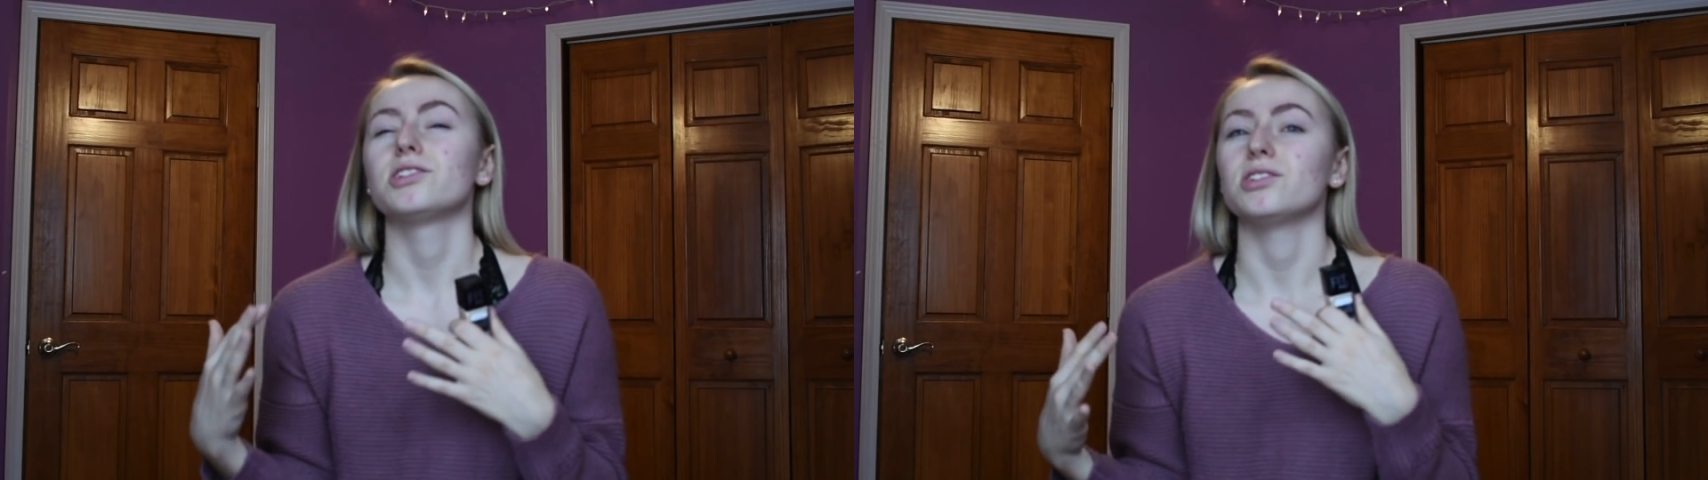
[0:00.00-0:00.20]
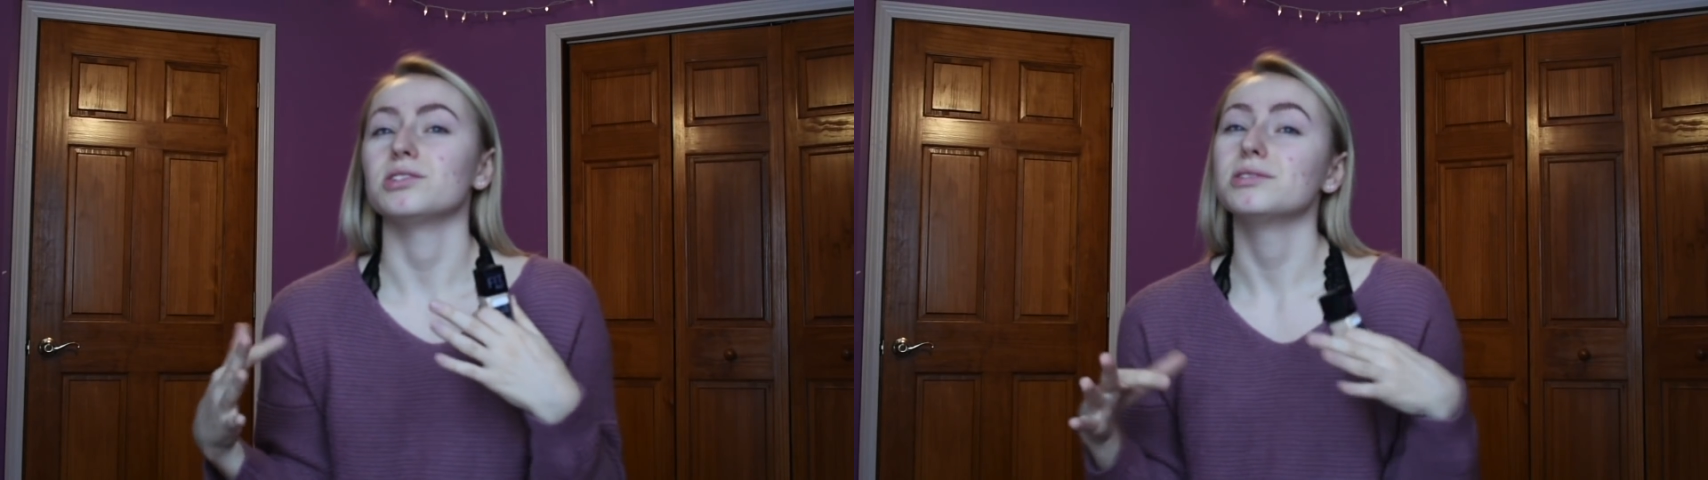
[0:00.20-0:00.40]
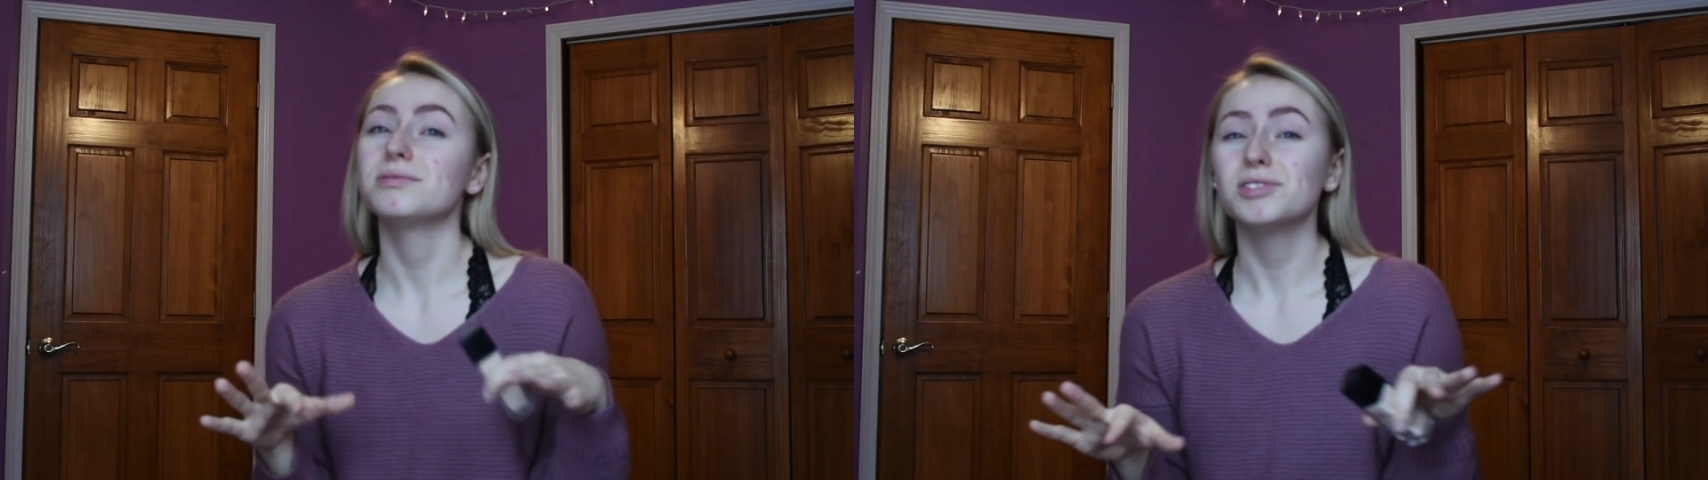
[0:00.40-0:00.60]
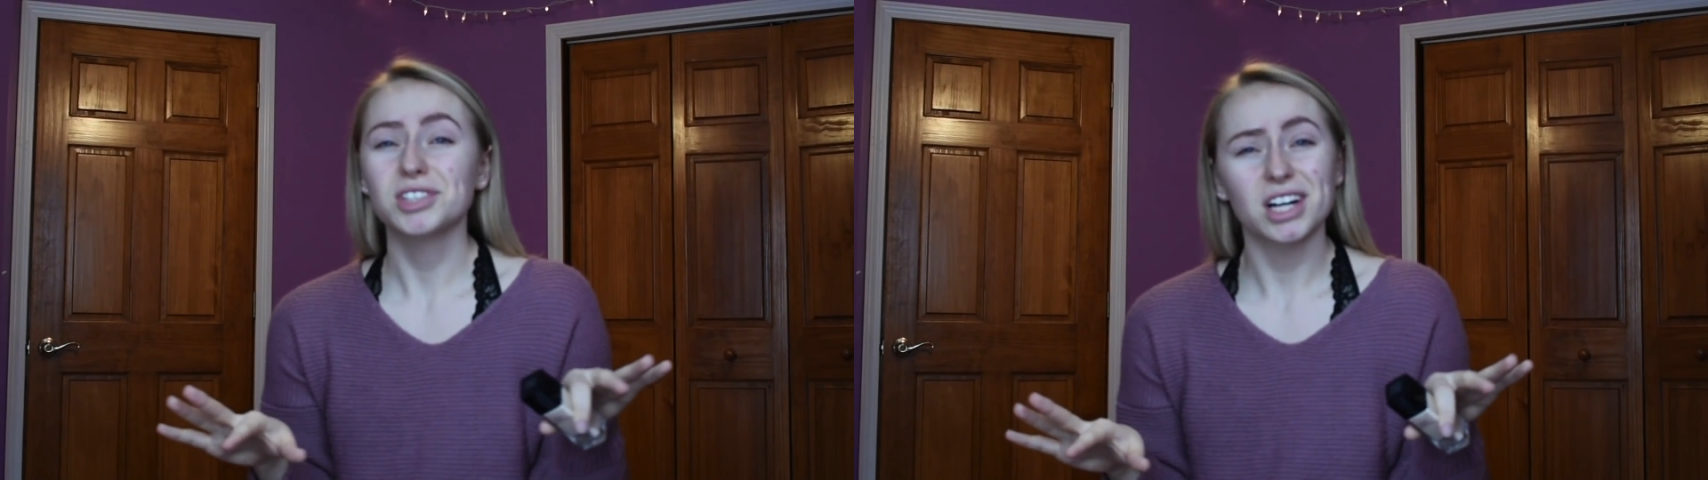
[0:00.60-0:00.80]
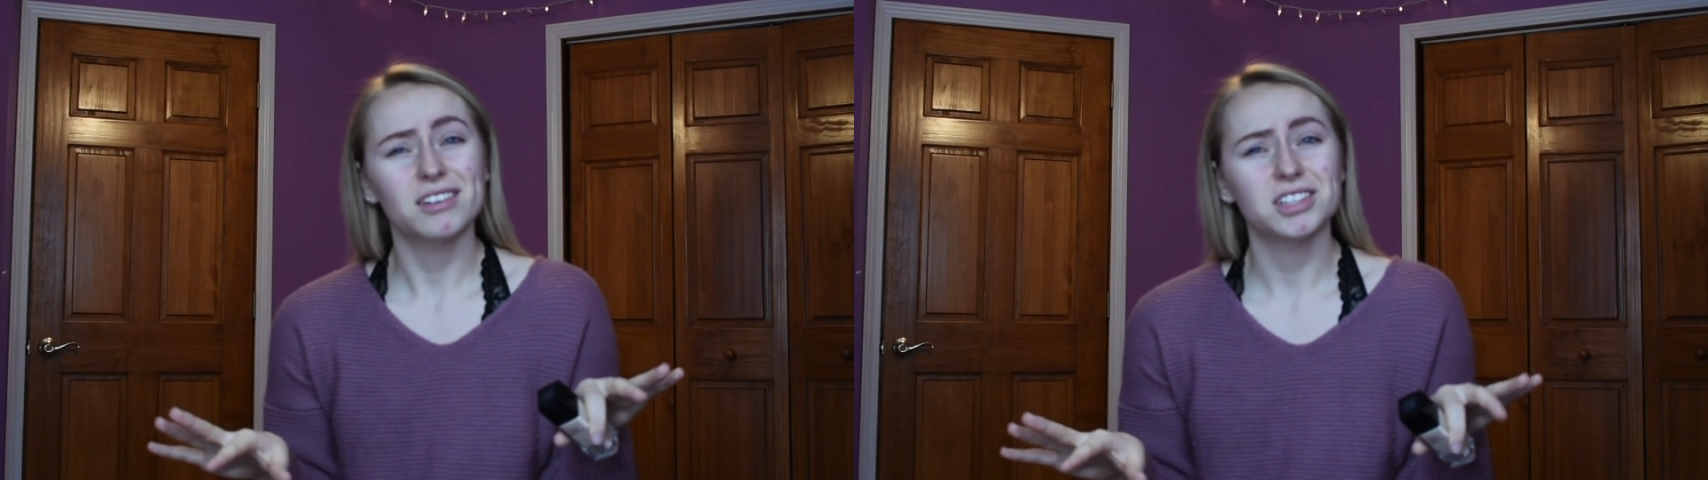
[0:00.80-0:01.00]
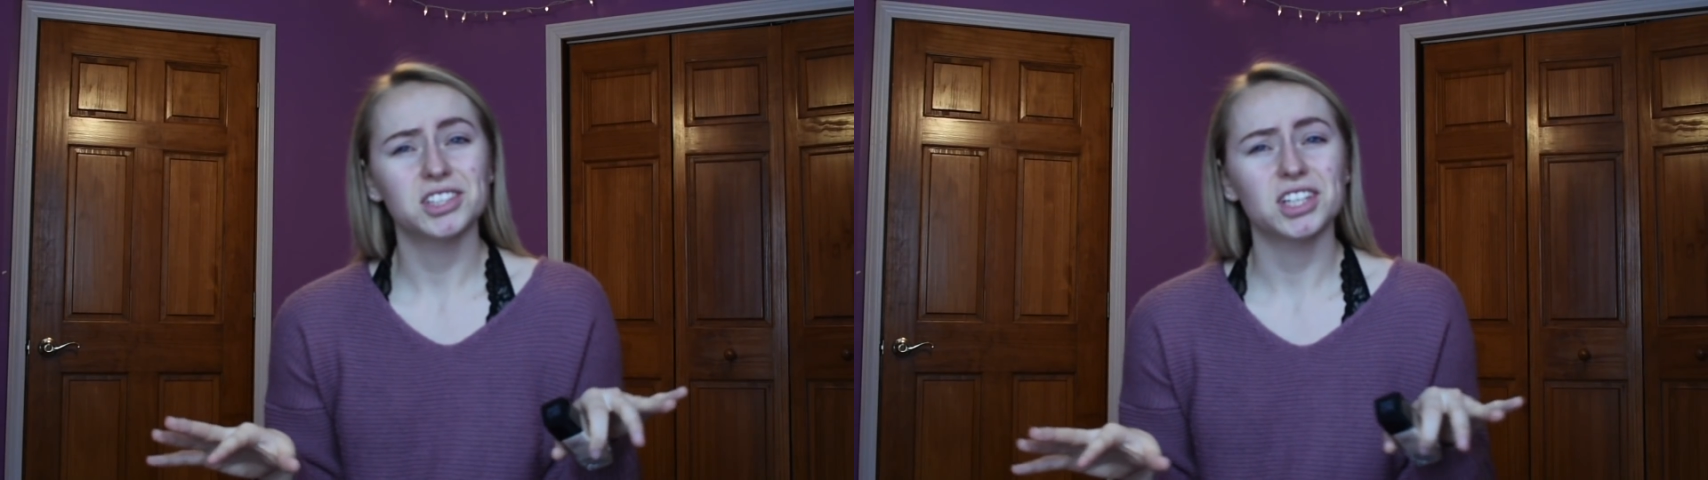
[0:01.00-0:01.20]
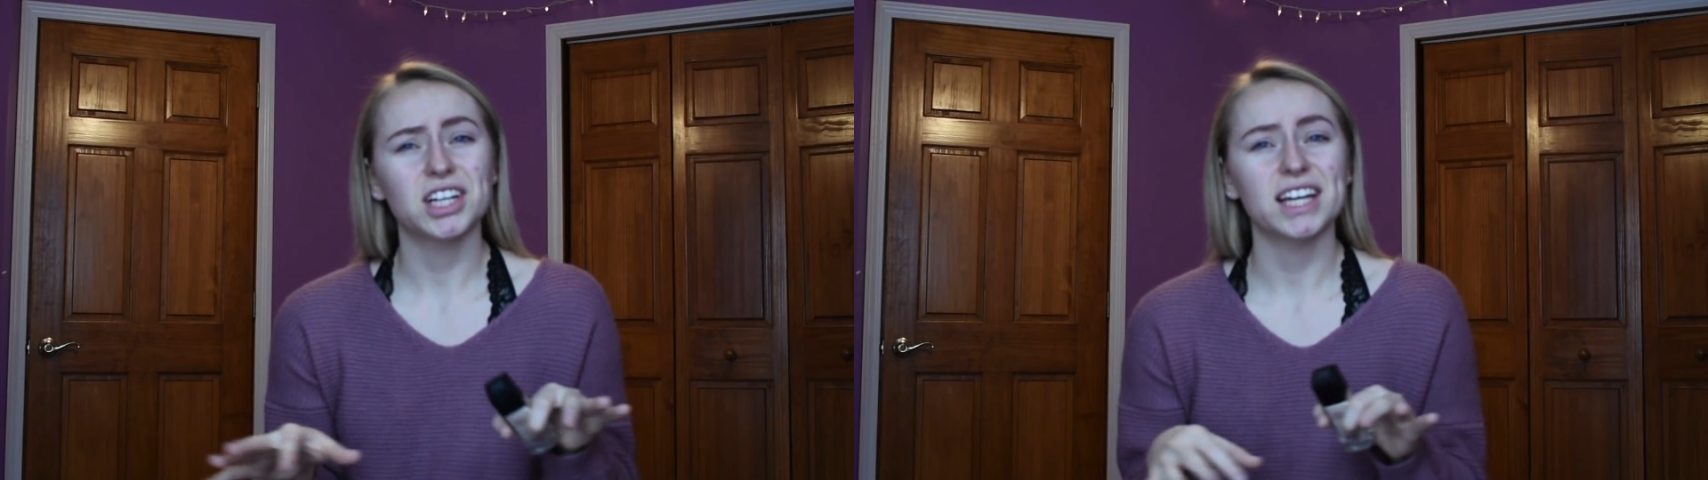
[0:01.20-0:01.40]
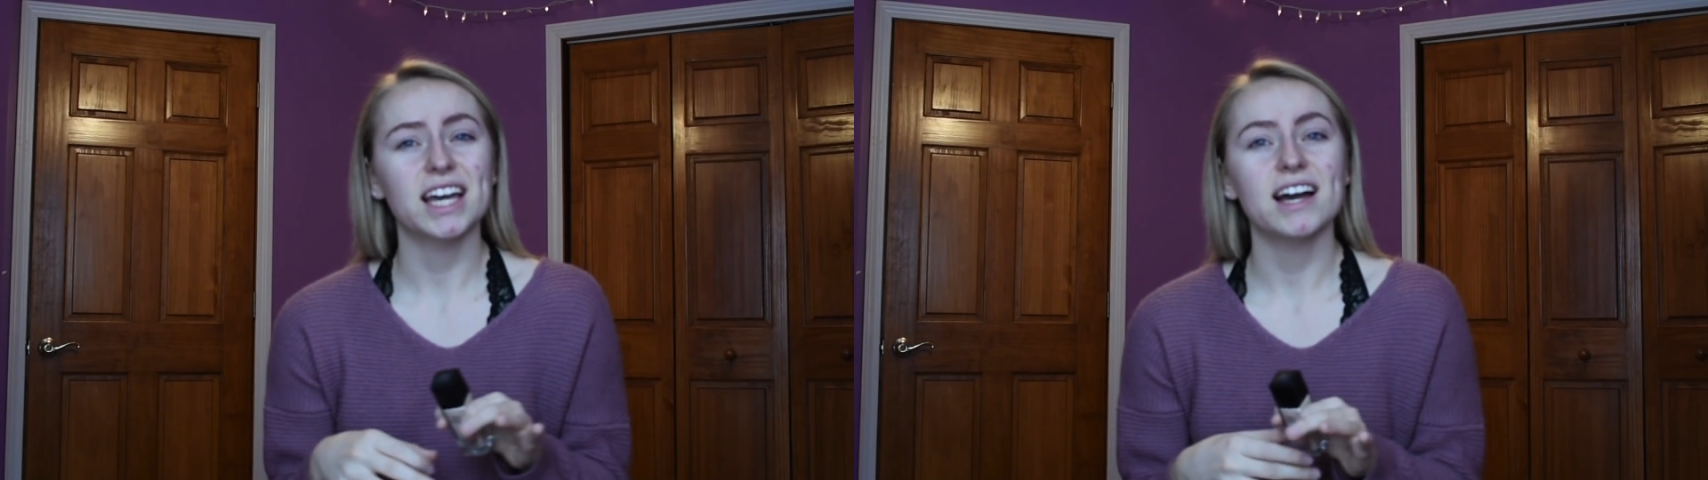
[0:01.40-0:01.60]
to full coverage
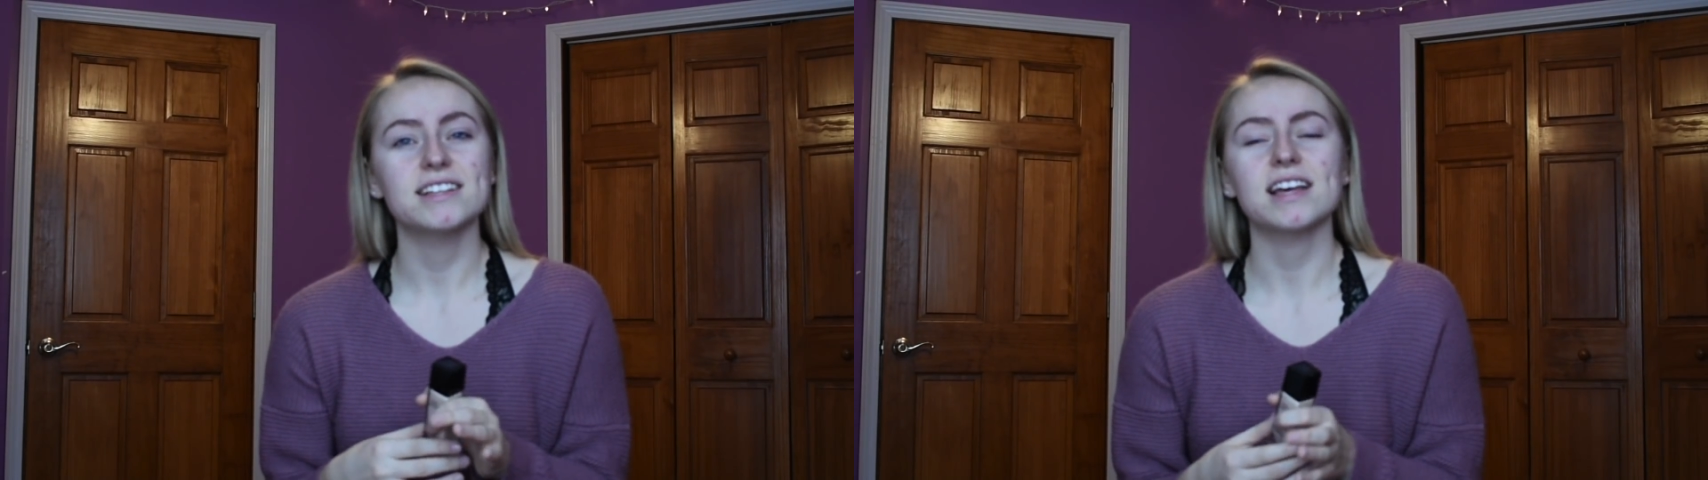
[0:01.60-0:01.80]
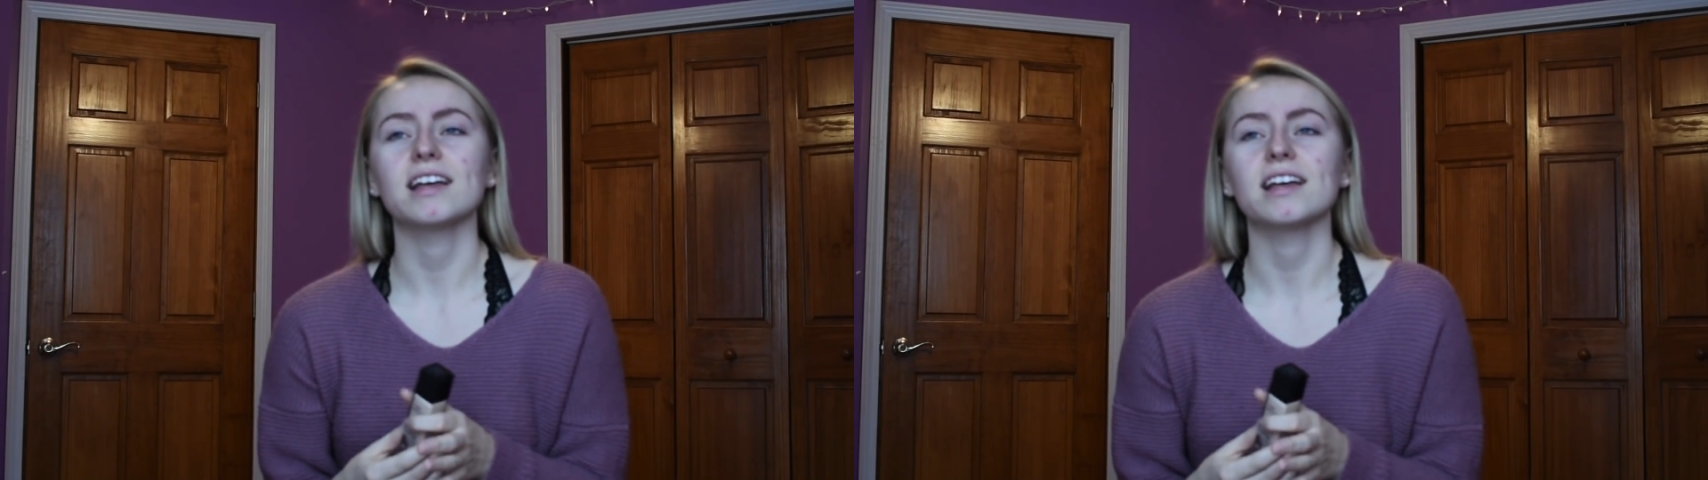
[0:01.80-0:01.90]
look, I guess.